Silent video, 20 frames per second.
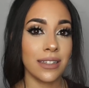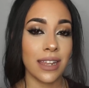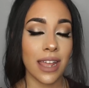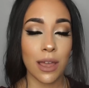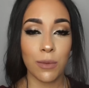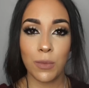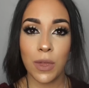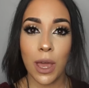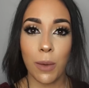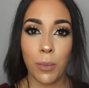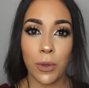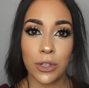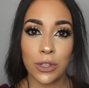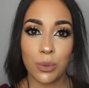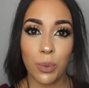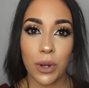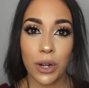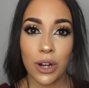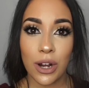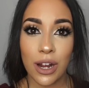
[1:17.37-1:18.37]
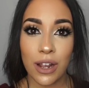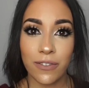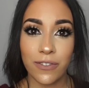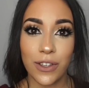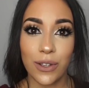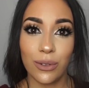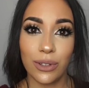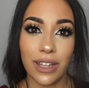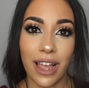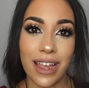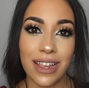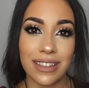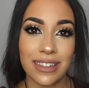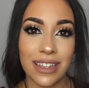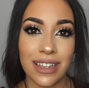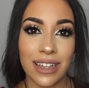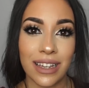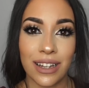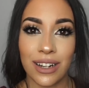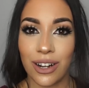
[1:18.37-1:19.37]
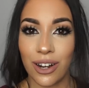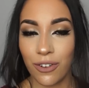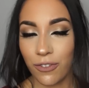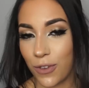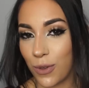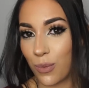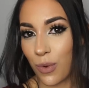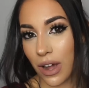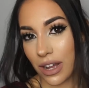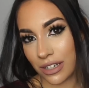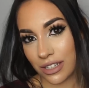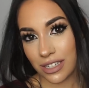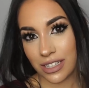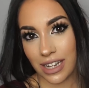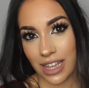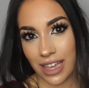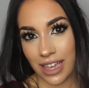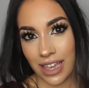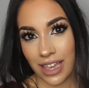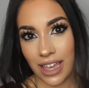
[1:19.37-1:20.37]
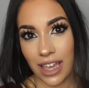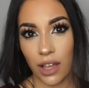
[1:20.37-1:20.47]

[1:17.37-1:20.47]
hit me up on Twitter if you liked it or if you watched it.